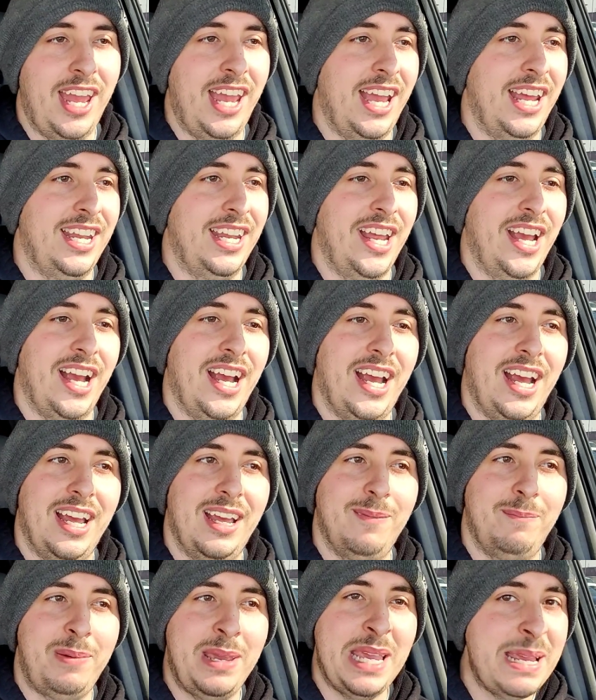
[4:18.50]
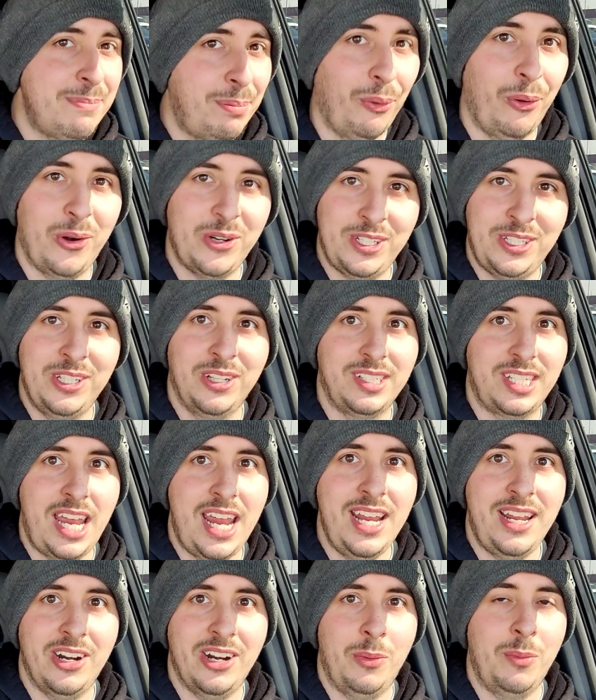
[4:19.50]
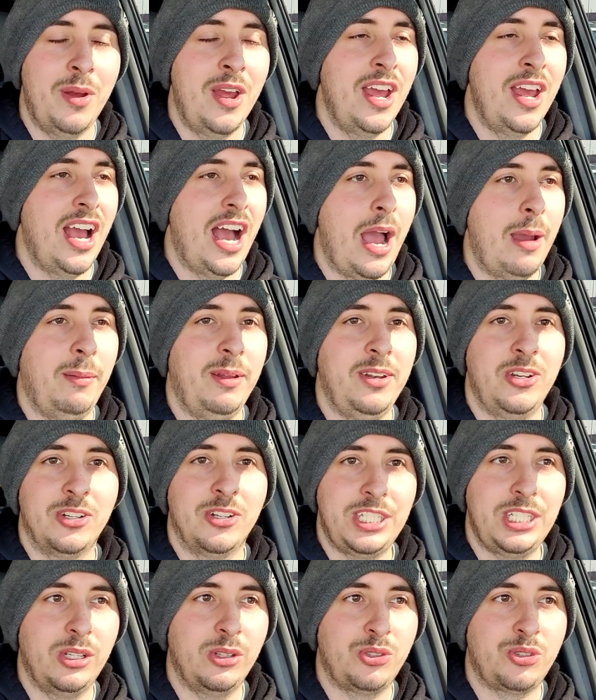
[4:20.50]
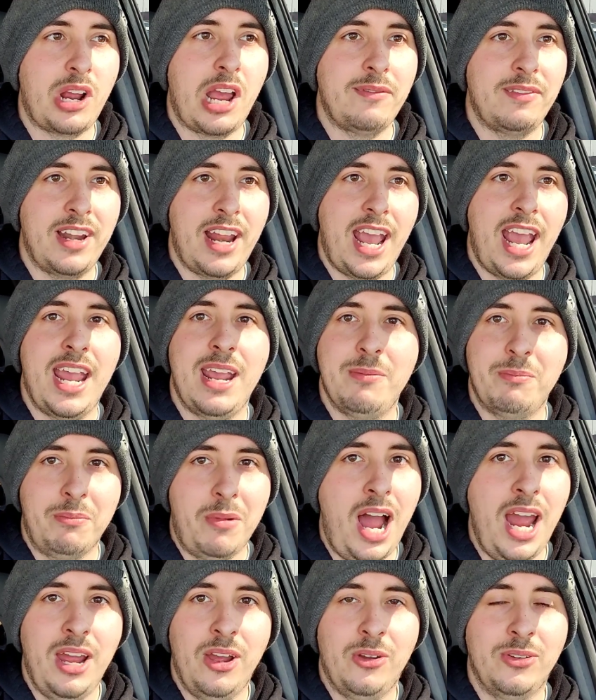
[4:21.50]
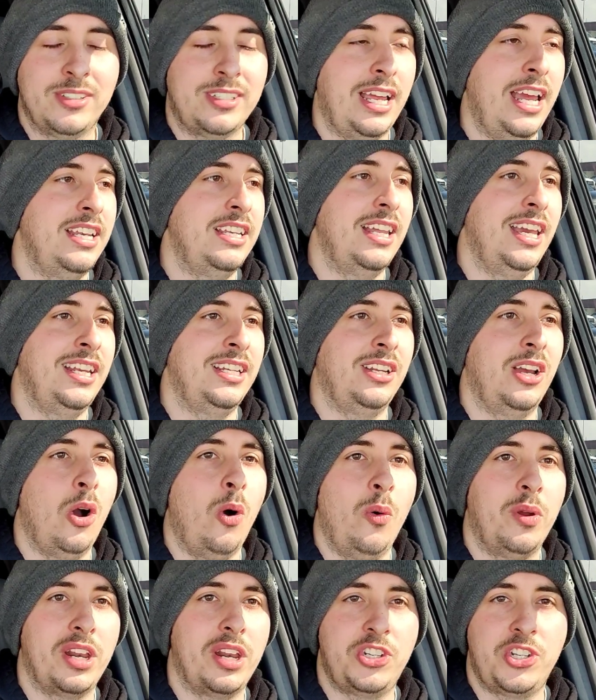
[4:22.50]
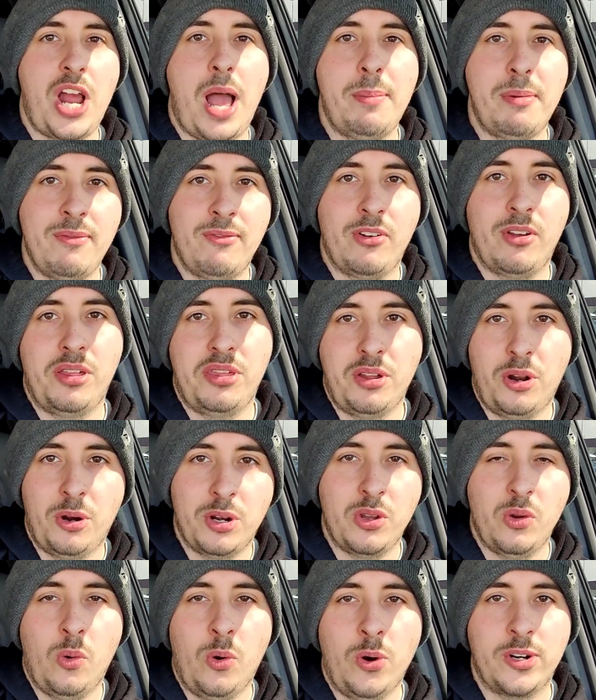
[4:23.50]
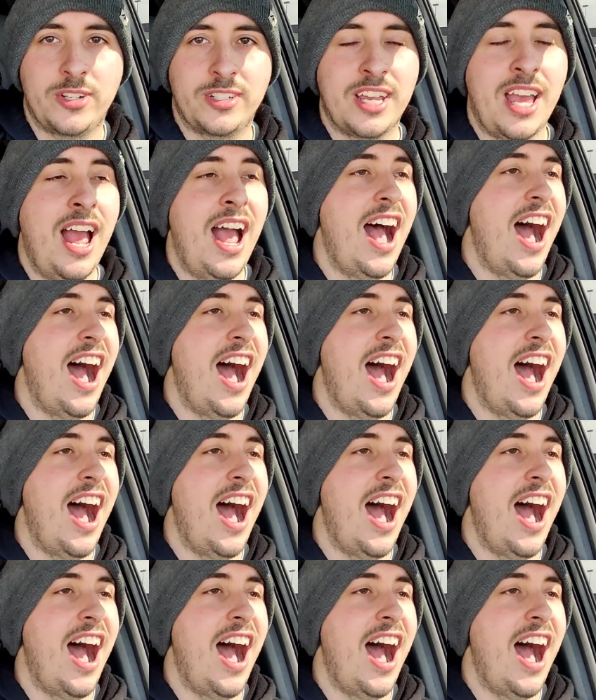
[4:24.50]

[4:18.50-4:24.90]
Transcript: And people are still taking them. I mean, you're still driving 8 miles and going and shopping for 30 orders.